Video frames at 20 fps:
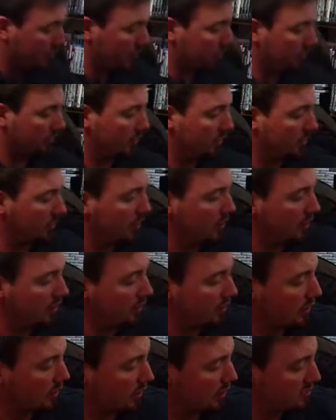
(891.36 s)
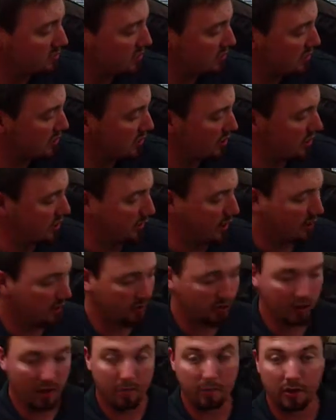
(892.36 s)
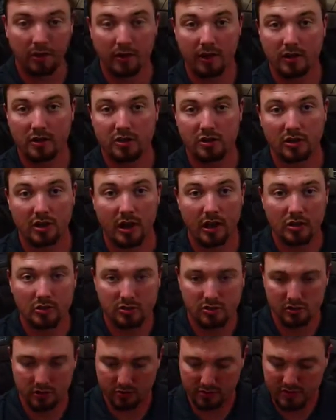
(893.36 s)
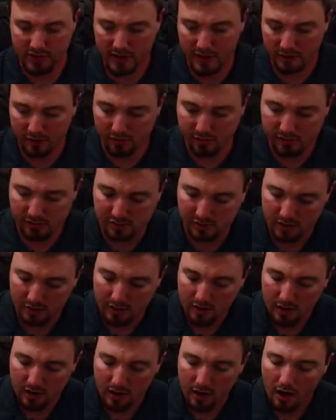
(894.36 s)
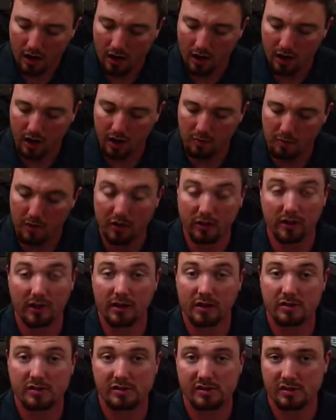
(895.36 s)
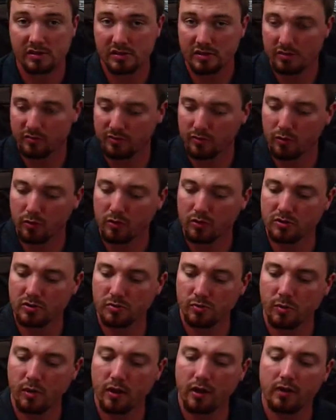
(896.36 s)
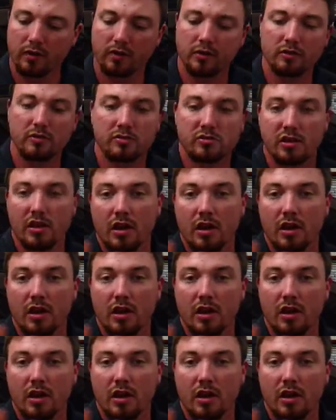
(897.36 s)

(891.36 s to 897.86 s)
for Kids, I want to talk about a couple of educational titles. On the N64 is one.